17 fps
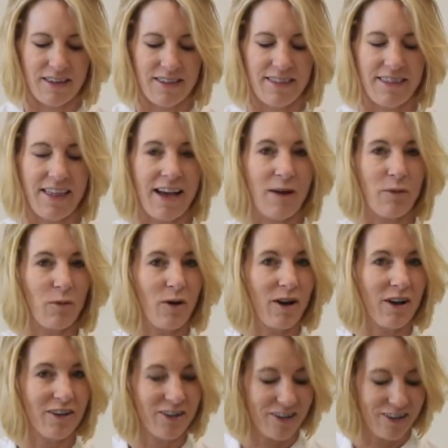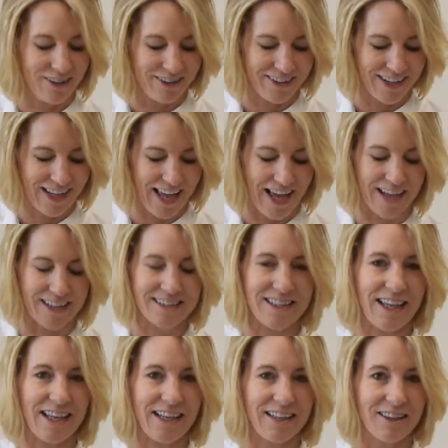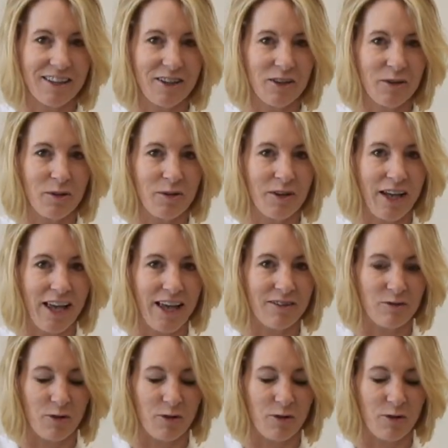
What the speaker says: that water acts like glue, and